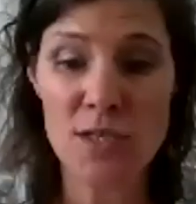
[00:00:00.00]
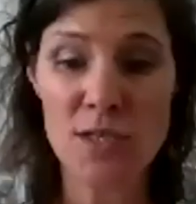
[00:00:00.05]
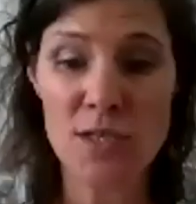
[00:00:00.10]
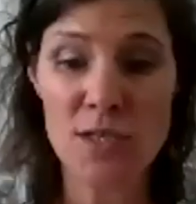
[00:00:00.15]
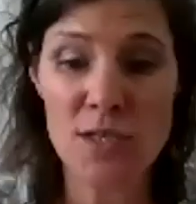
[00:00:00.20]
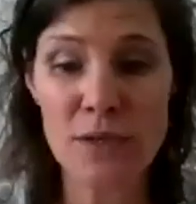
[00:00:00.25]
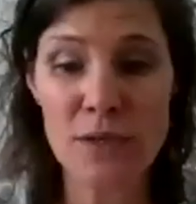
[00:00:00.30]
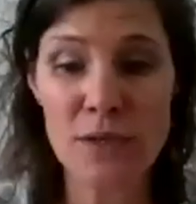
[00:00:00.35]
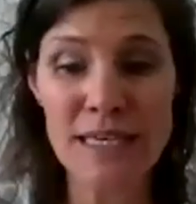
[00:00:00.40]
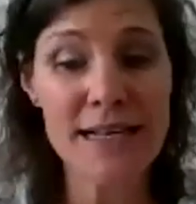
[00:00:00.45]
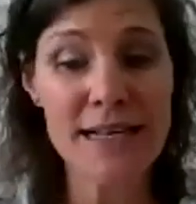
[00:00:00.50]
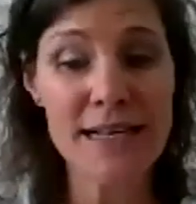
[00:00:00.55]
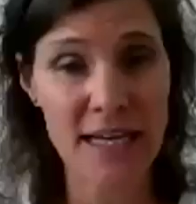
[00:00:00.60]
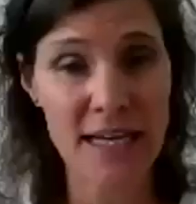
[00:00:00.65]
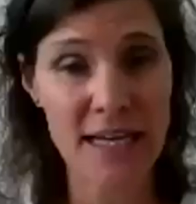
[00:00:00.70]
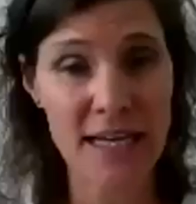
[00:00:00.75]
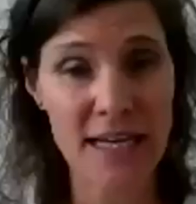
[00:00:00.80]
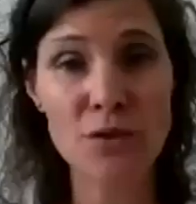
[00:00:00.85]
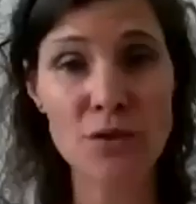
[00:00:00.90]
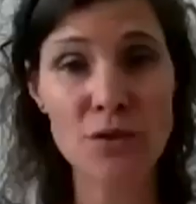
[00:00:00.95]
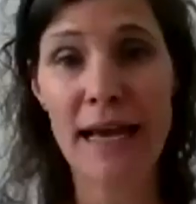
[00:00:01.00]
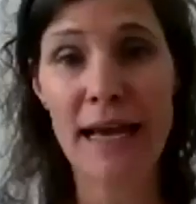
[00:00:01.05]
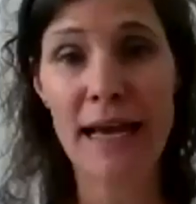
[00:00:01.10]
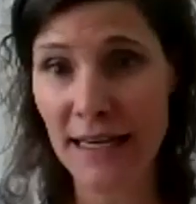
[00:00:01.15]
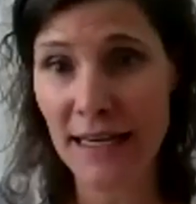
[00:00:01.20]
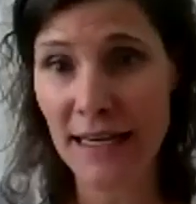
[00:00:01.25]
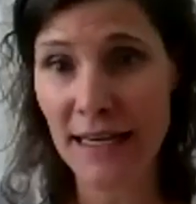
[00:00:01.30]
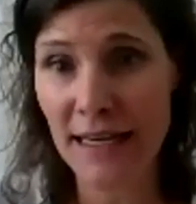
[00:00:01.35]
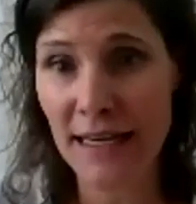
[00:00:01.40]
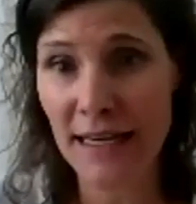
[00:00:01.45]
So yes, I do that.
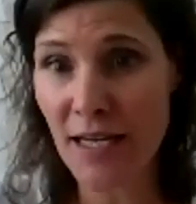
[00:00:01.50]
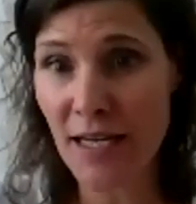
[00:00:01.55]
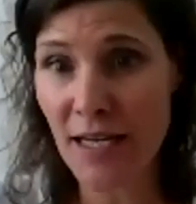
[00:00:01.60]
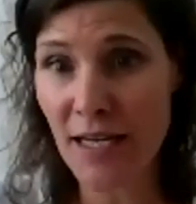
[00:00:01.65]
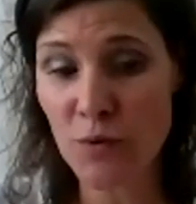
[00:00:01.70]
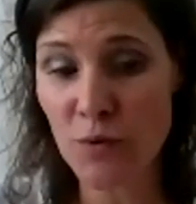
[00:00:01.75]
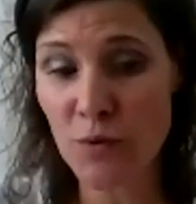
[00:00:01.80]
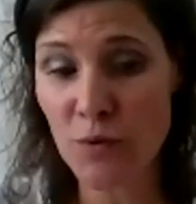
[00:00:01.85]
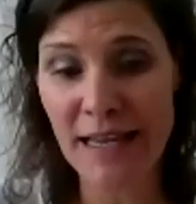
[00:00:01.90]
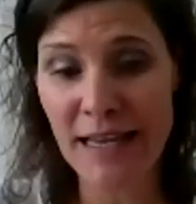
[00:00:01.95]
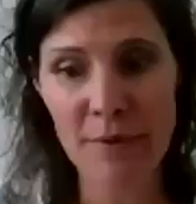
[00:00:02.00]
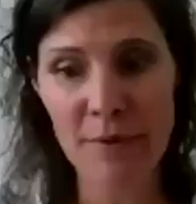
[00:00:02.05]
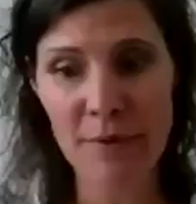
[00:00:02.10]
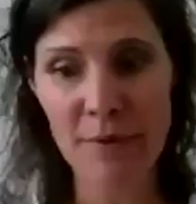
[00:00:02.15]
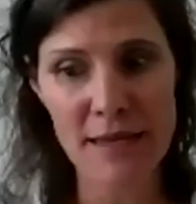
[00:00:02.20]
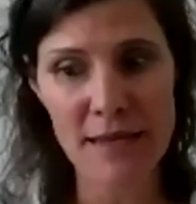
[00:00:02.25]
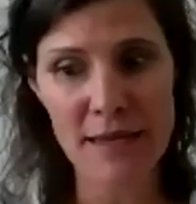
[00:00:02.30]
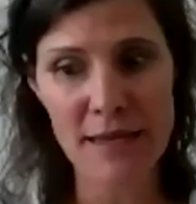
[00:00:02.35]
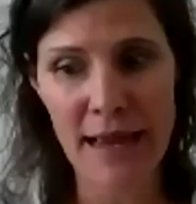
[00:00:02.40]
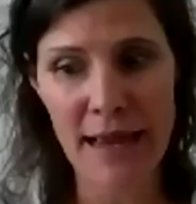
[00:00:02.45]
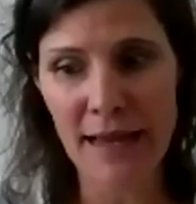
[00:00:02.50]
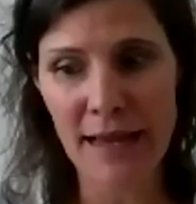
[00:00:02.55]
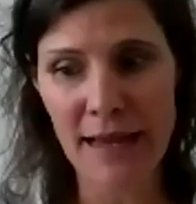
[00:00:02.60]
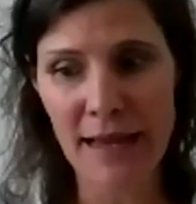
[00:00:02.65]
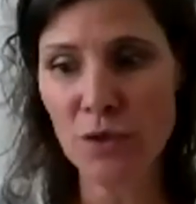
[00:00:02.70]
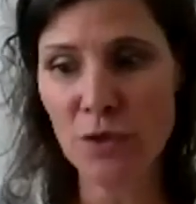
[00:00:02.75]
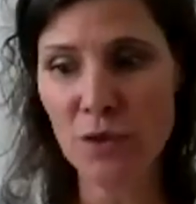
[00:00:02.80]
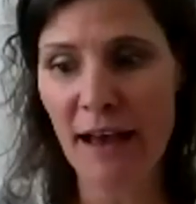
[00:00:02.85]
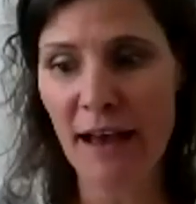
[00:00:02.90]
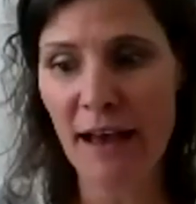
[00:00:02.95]
I get in touch with them, and I do
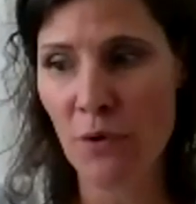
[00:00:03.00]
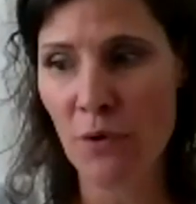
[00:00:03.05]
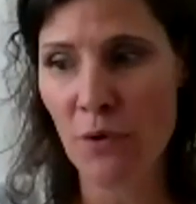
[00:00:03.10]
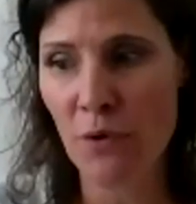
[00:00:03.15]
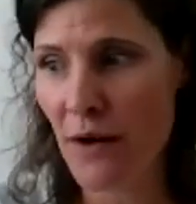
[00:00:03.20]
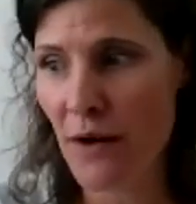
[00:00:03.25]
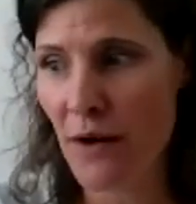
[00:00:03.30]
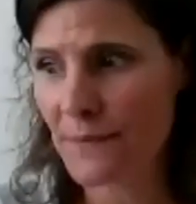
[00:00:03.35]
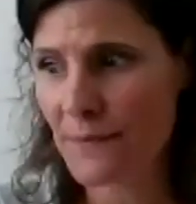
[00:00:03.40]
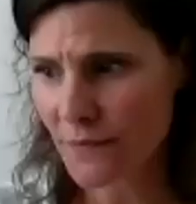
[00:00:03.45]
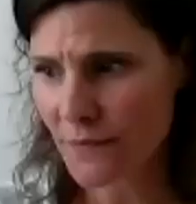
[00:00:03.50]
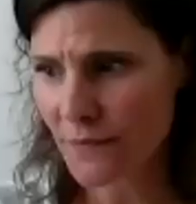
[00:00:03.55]
have one